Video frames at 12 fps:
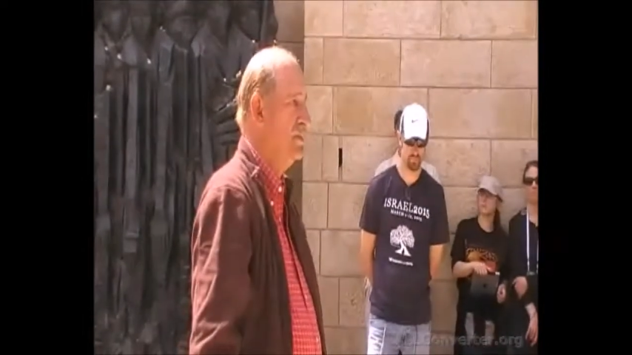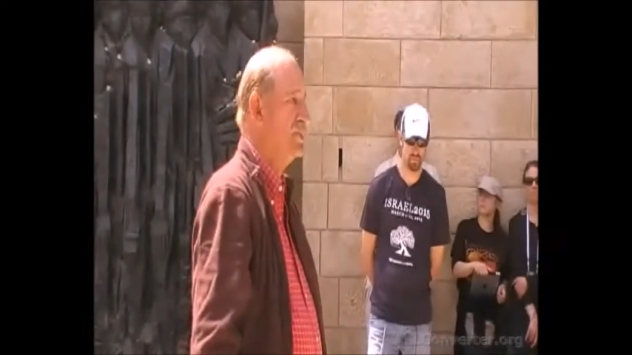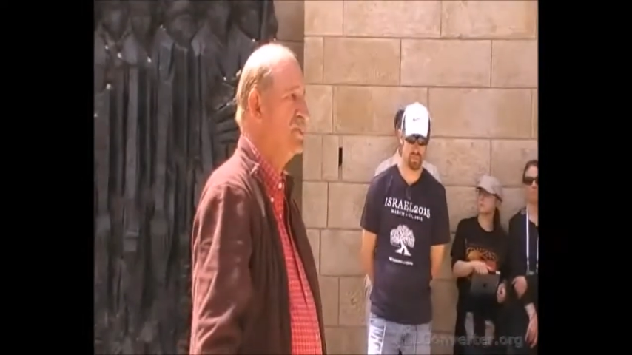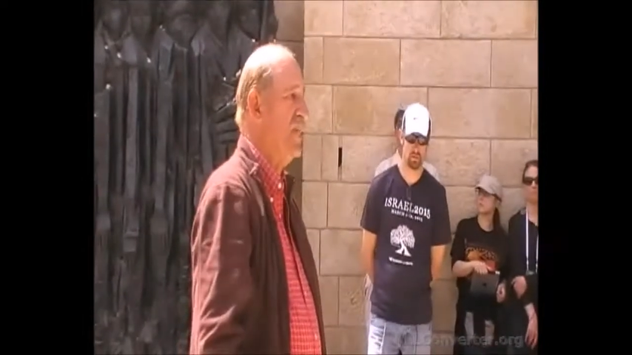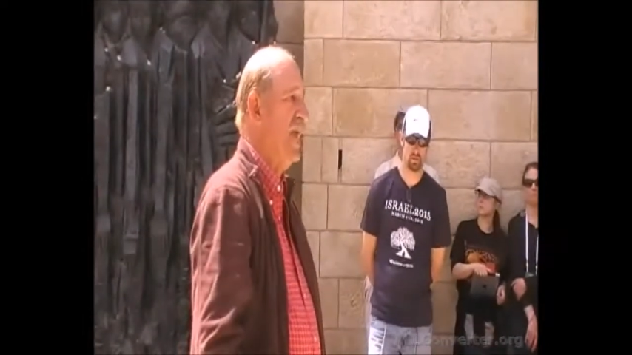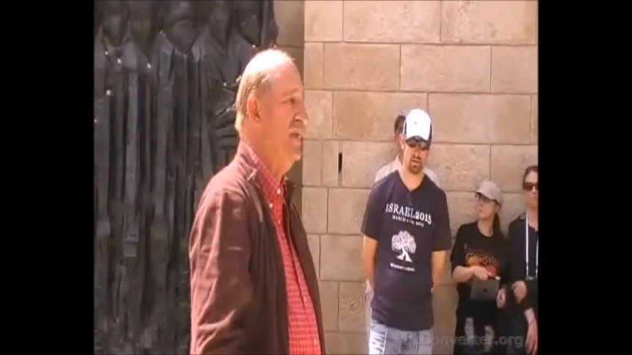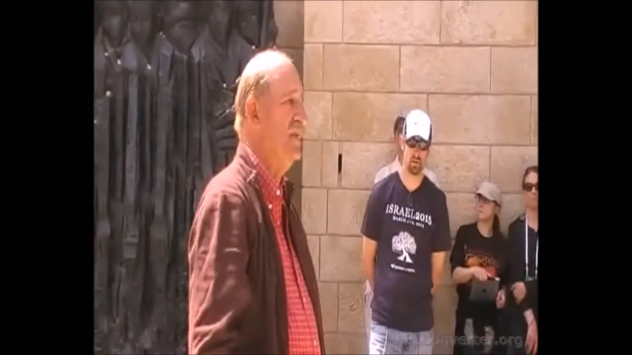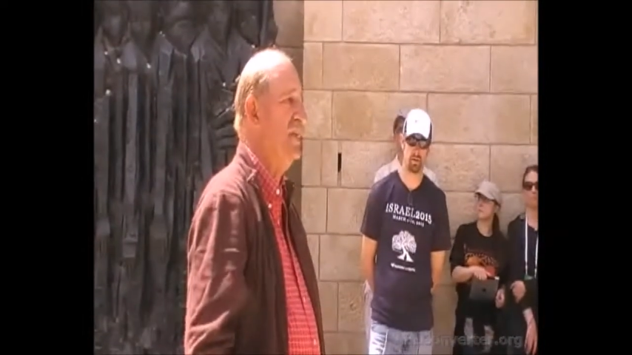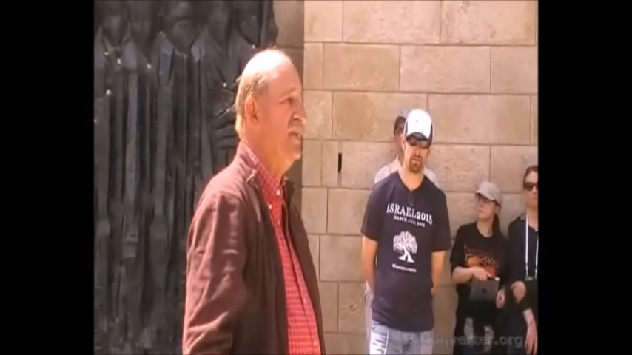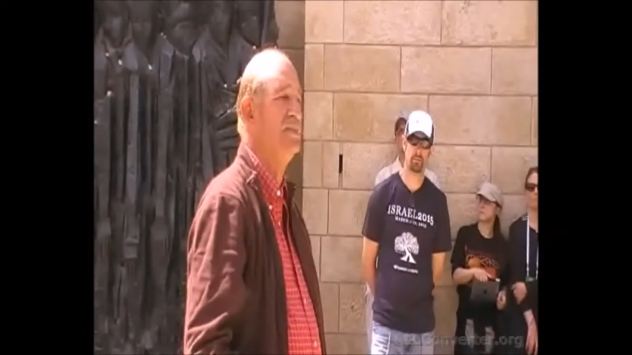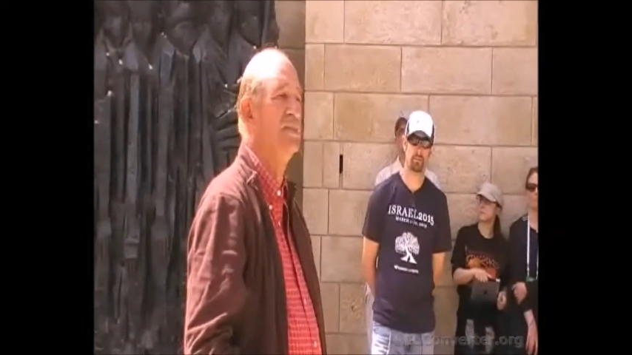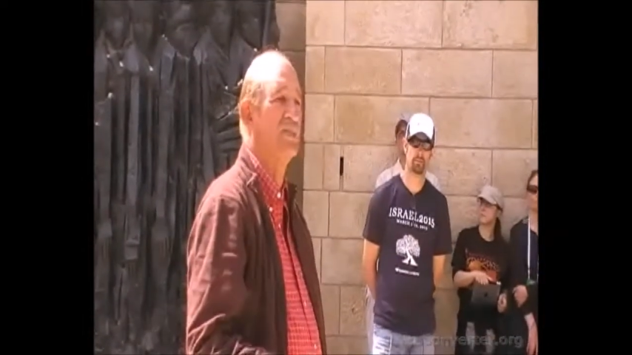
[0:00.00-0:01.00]
stand
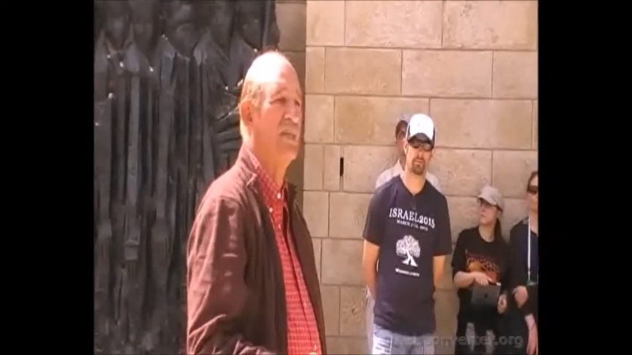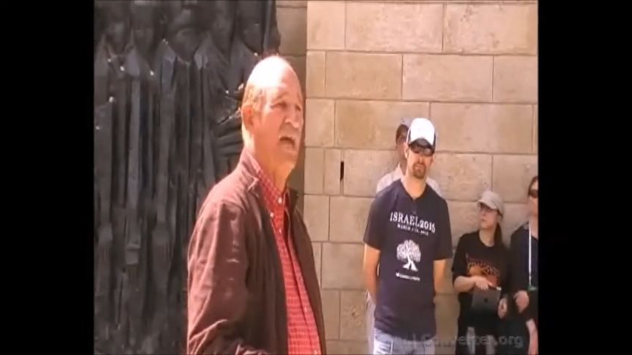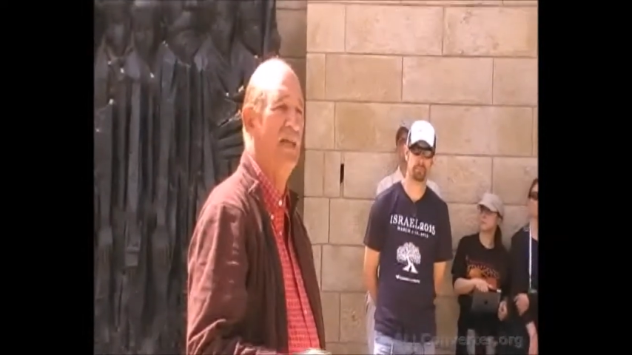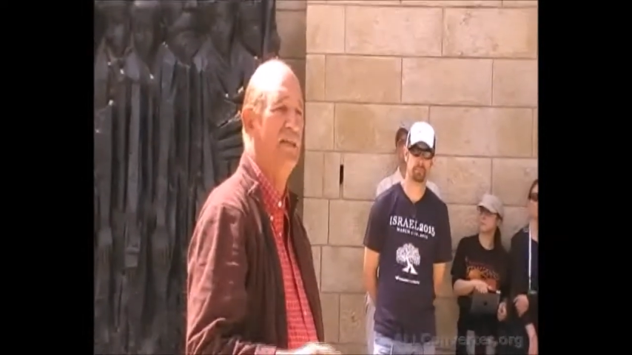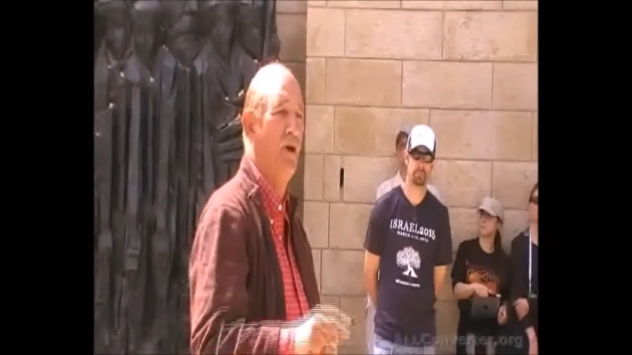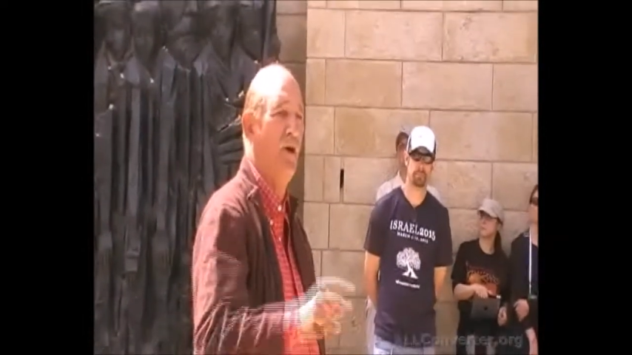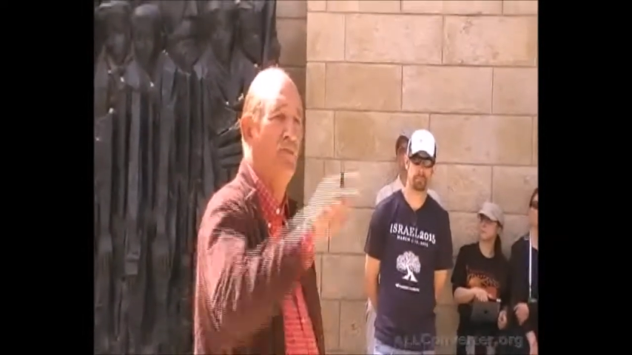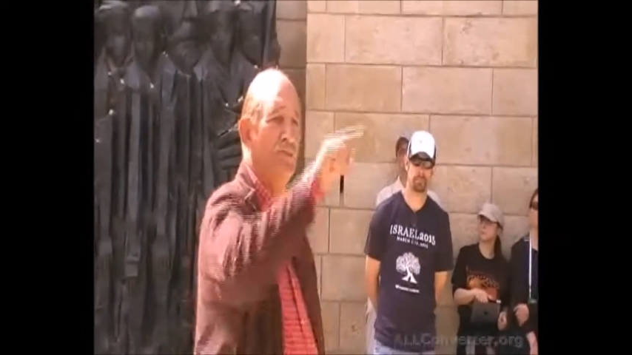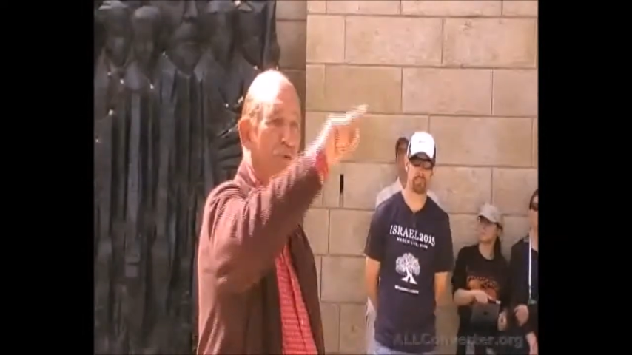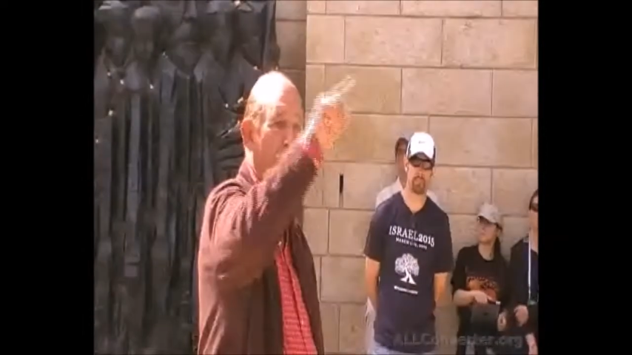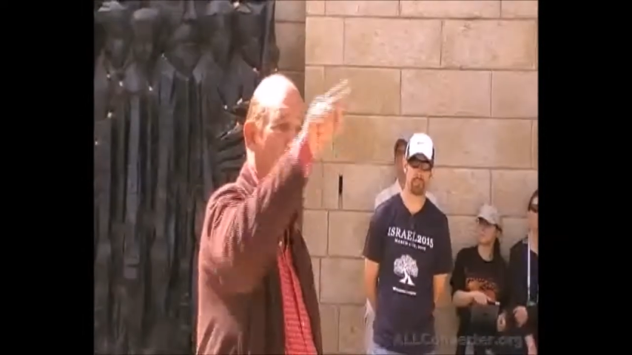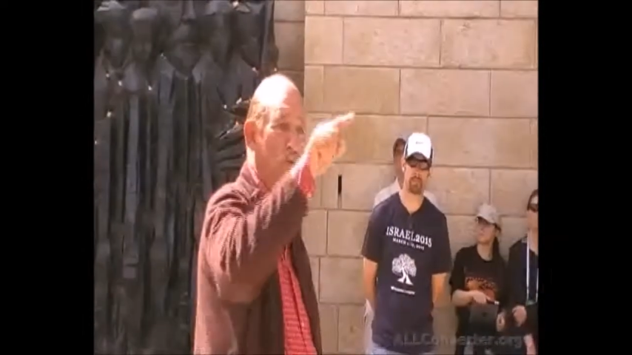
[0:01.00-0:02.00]
instead of
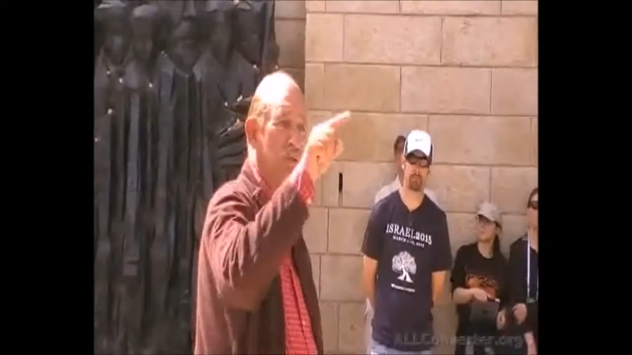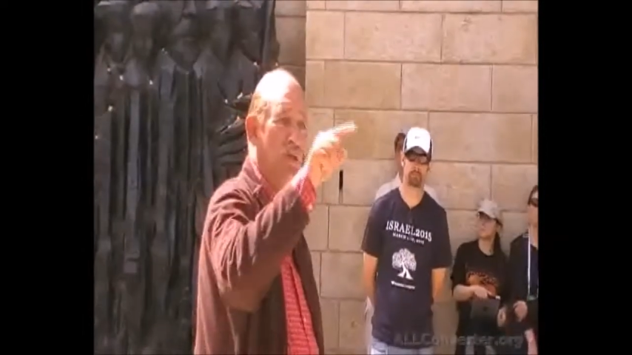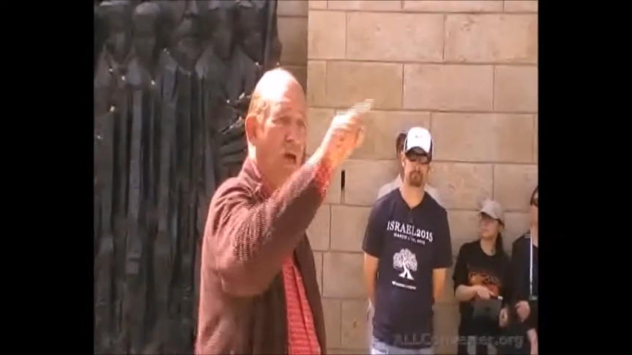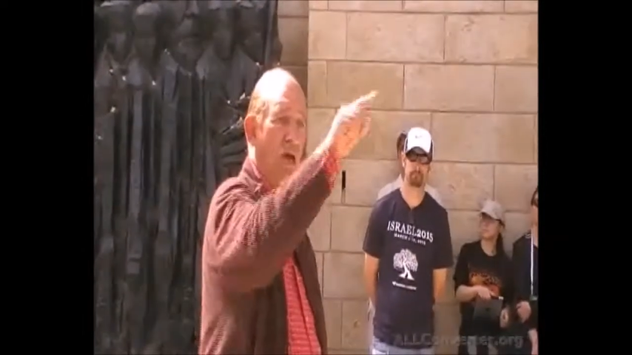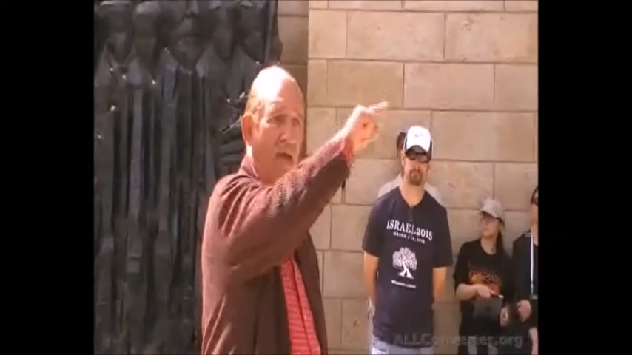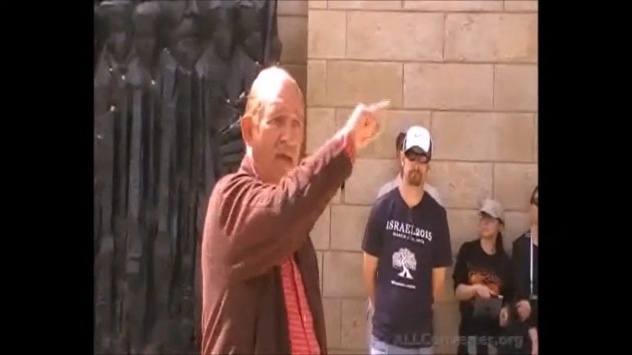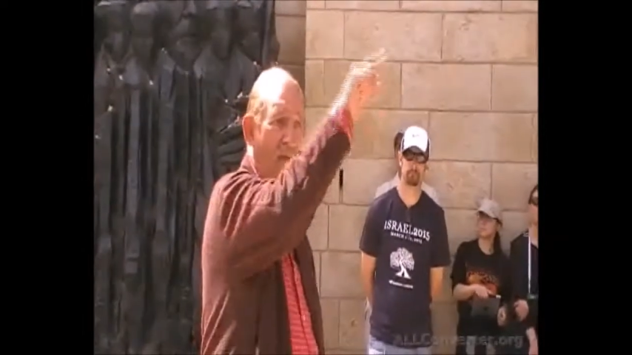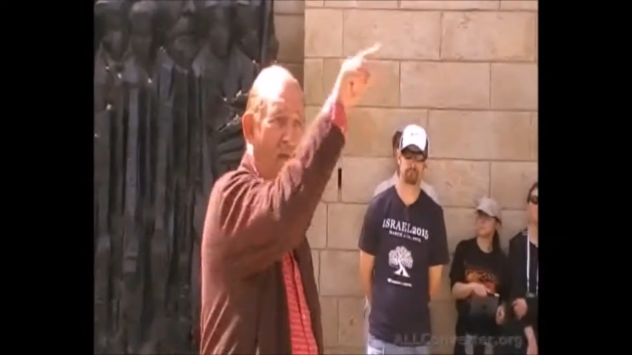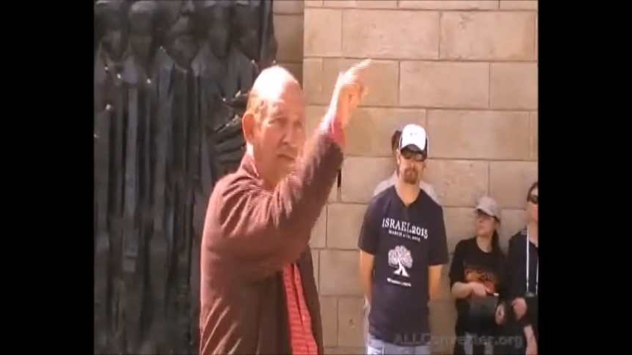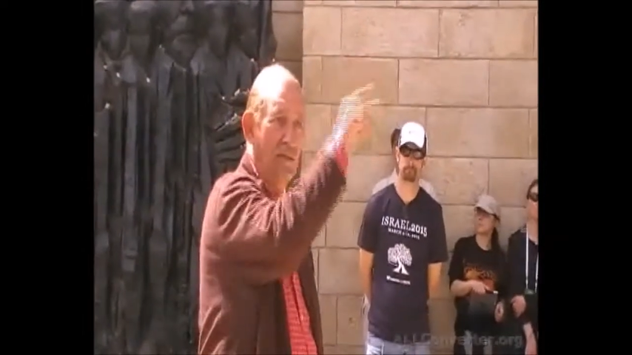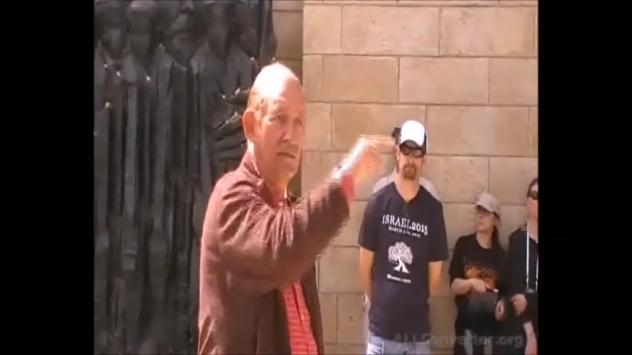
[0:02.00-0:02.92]
Yud, Hey.